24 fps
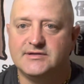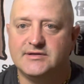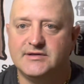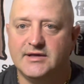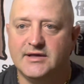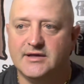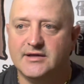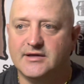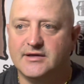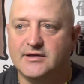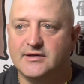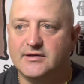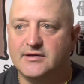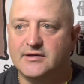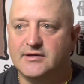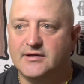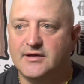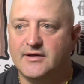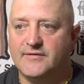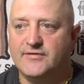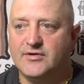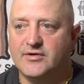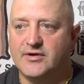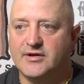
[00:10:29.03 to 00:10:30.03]
And
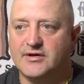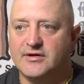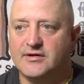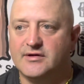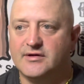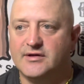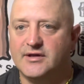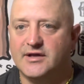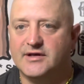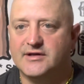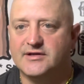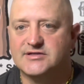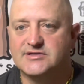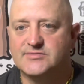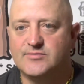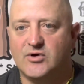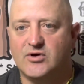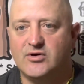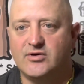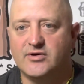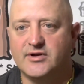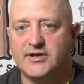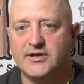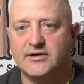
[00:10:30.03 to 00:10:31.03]
if you can get a
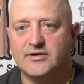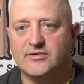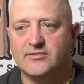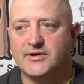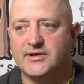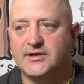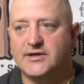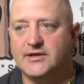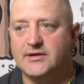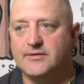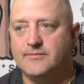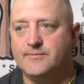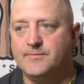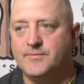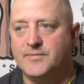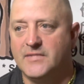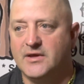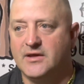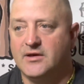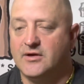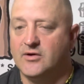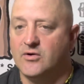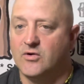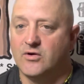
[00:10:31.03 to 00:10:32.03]
small eatery,
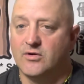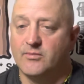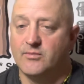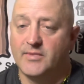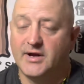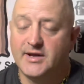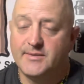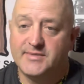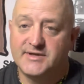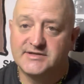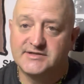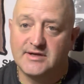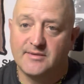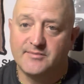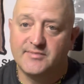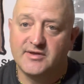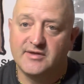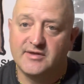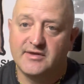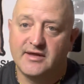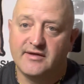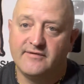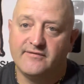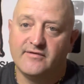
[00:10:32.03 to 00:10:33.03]
or it might be
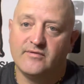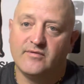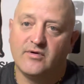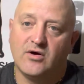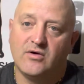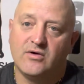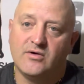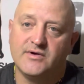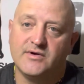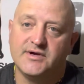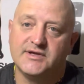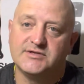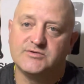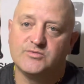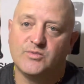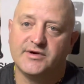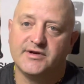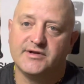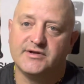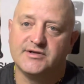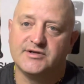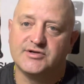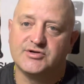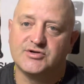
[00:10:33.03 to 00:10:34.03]
something they've always
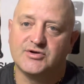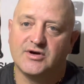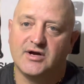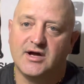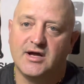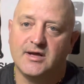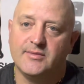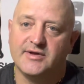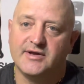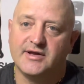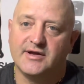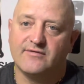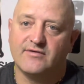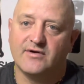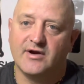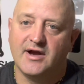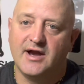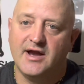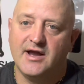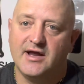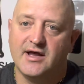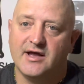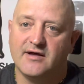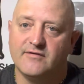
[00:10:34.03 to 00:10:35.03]
wanted to try but never
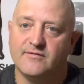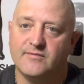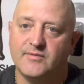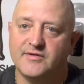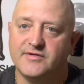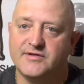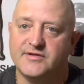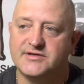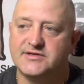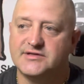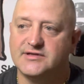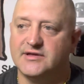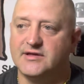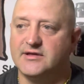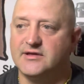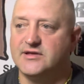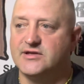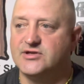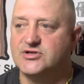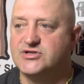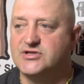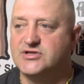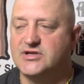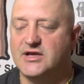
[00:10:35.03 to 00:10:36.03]
have, but this to
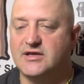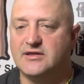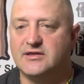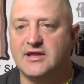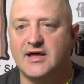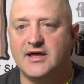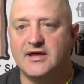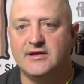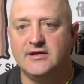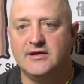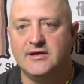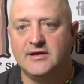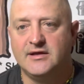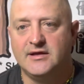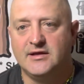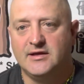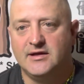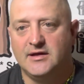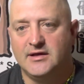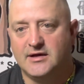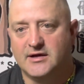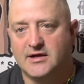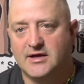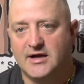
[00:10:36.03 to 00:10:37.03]
initiate that
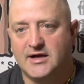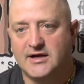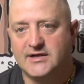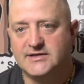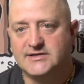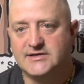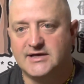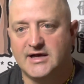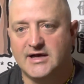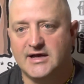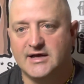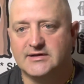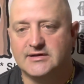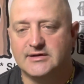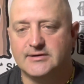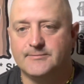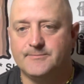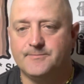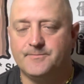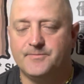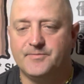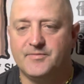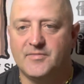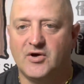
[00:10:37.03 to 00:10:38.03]
contact
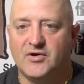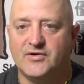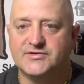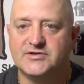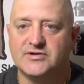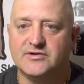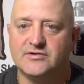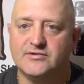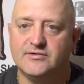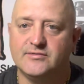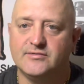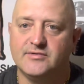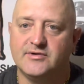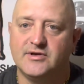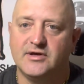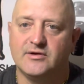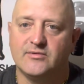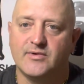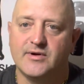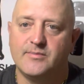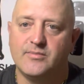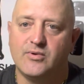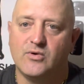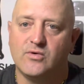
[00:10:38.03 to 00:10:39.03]
and also get a
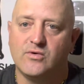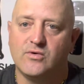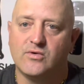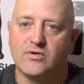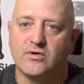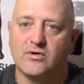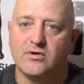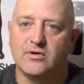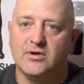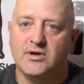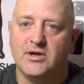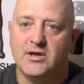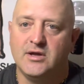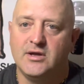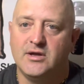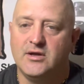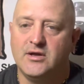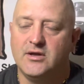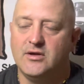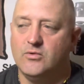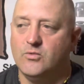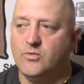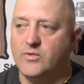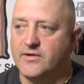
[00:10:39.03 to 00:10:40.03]
rapport
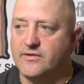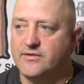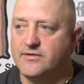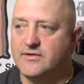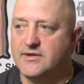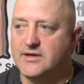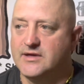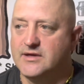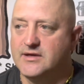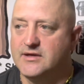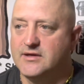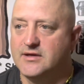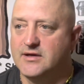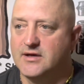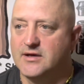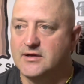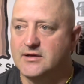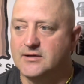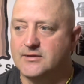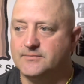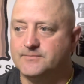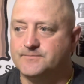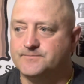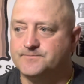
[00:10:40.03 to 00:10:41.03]
with the uh,